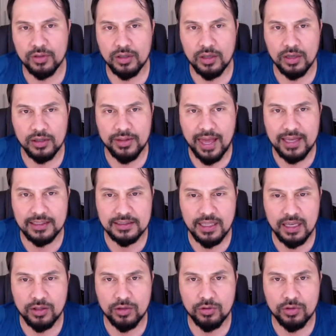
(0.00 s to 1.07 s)
NASDAQ
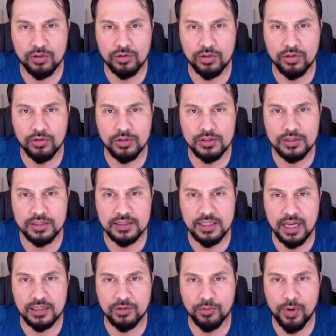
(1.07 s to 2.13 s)
QQQ, is
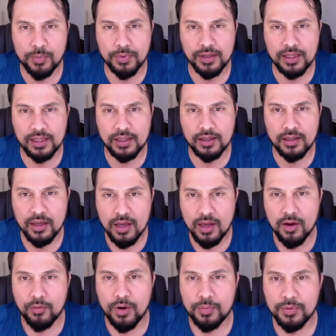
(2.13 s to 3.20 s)
designed to
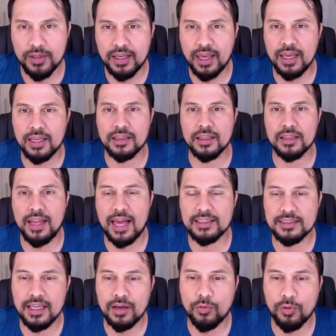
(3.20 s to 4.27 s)
replicate the
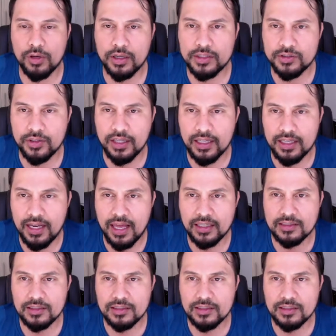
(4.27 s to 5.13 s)
NASDAQ 100 index.